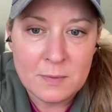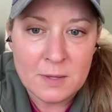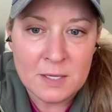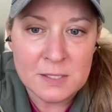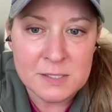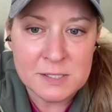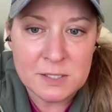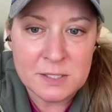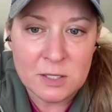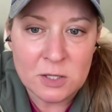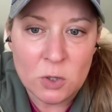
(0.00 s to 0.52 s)

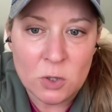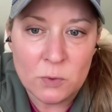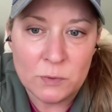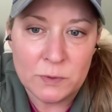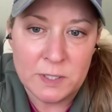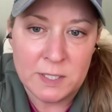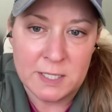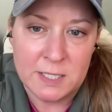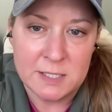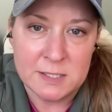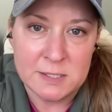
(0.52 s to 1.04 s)
It's the
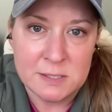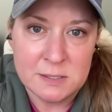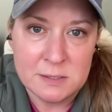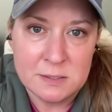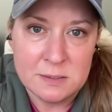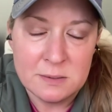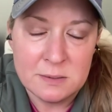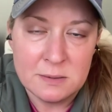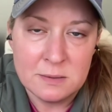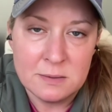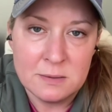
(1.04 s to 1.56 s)
loneliness.
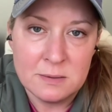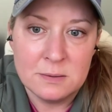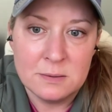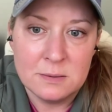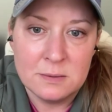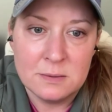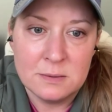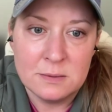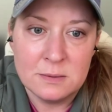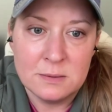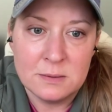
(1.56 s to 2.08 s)

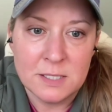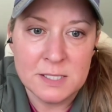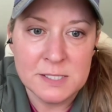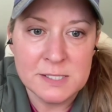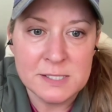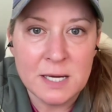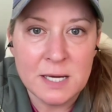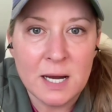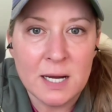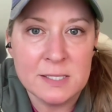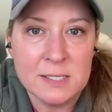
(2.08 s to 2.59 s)
It's
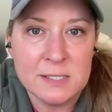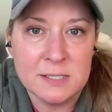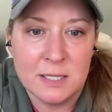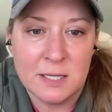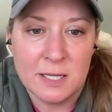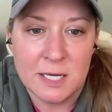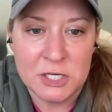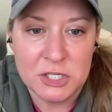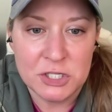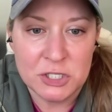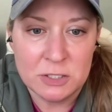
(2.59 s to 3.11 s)
the
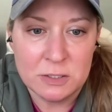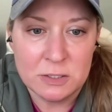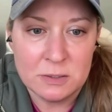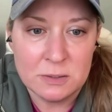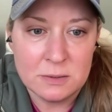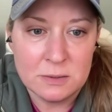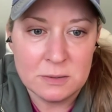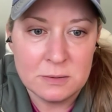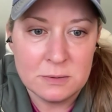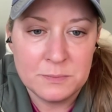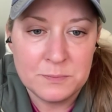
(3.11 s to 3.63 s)
isolation.
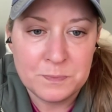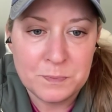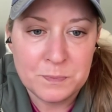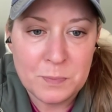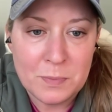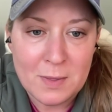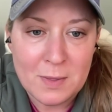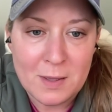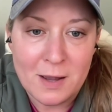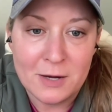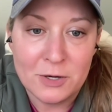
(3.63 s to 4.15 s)

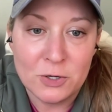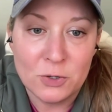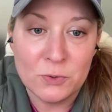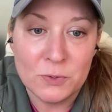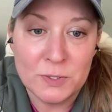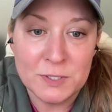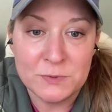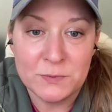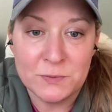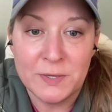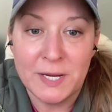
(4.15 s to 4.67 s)
I know
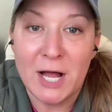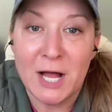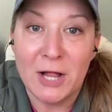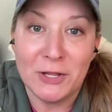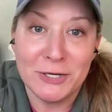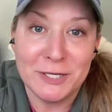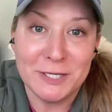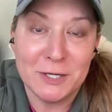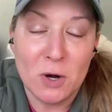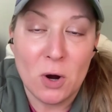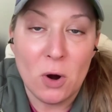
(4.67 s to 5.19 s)
this
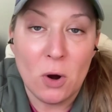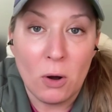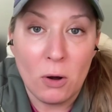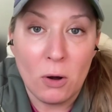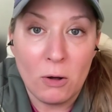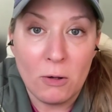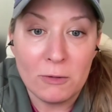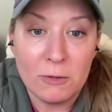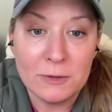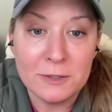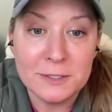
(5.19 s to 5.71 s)
reality
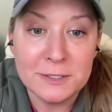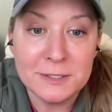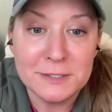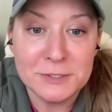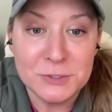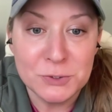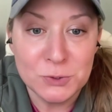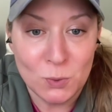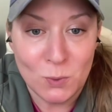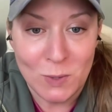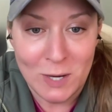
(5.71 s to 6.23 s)
all
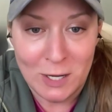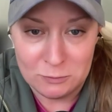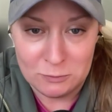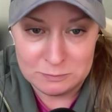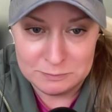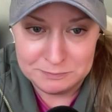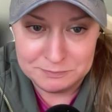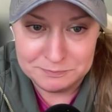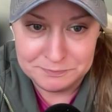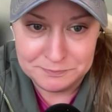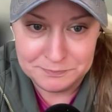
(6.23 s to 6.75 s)
too well.
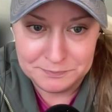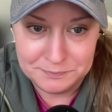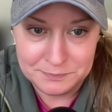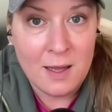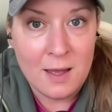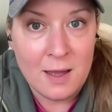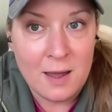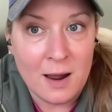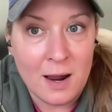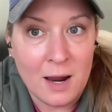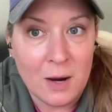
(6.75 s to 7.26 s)

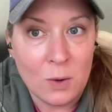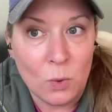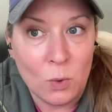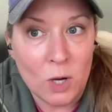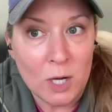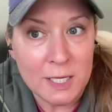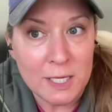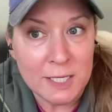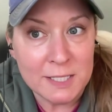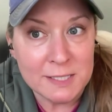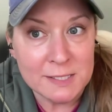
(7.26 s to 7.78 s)
I
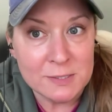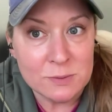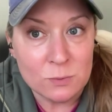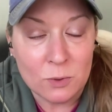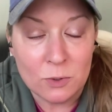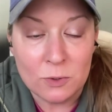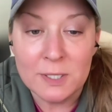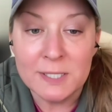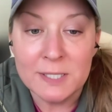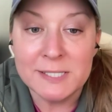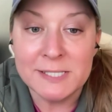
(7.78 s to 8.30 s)
was,
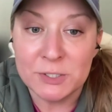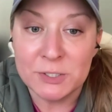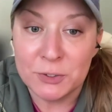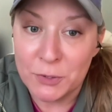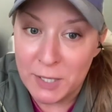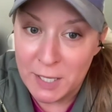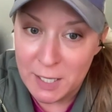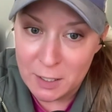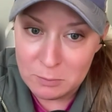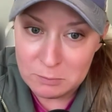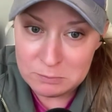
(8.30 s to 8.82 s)
still
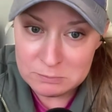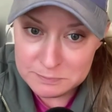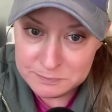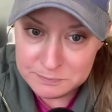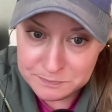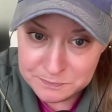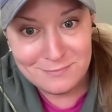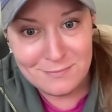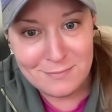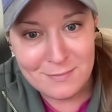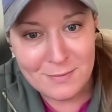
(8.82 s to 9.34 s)
am,
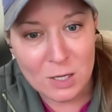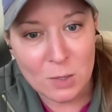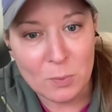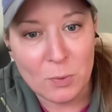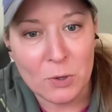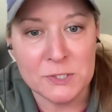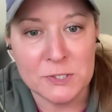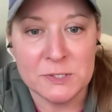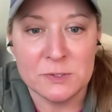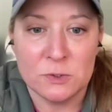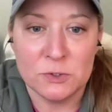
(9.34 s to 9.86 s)
a
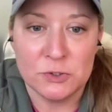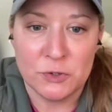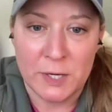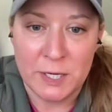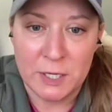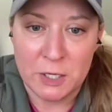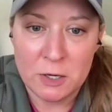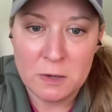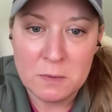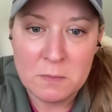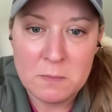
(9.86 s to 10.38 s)
personal
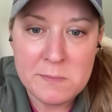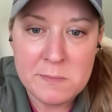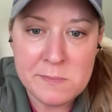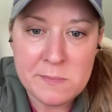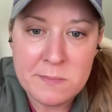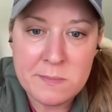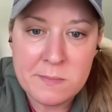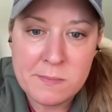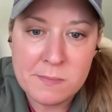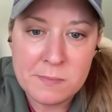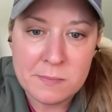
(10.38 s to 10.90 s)
trainer,
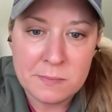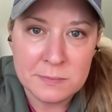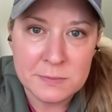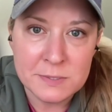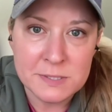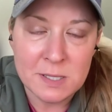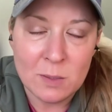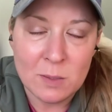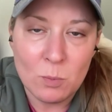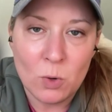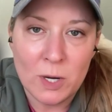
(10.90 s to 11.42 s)

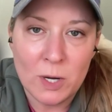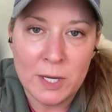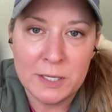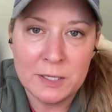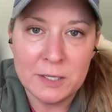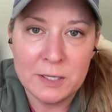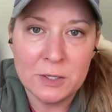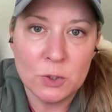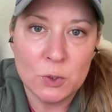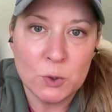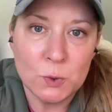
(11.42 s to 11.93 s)

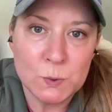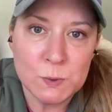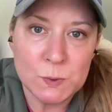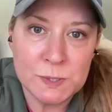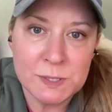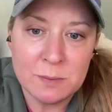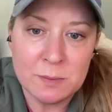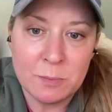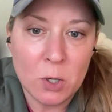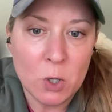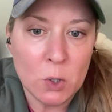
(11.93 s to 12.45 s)
someone who's
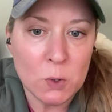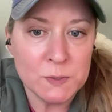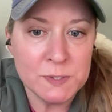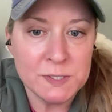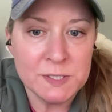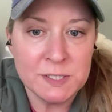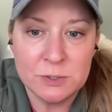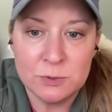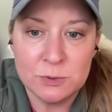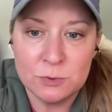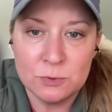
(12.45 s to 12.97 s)

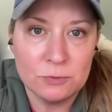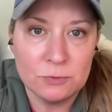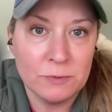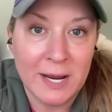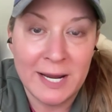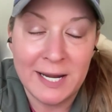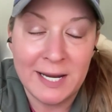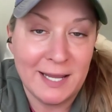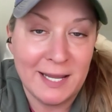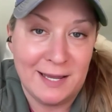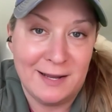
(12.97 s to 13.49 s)
supposed to
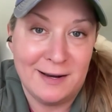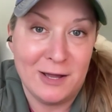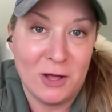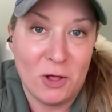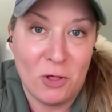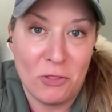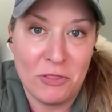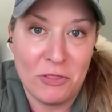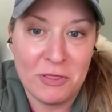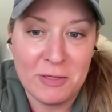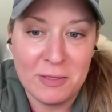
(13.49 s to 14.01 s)
radiate
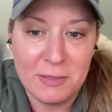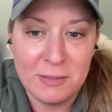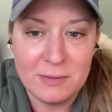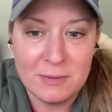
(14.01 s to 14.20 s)
health.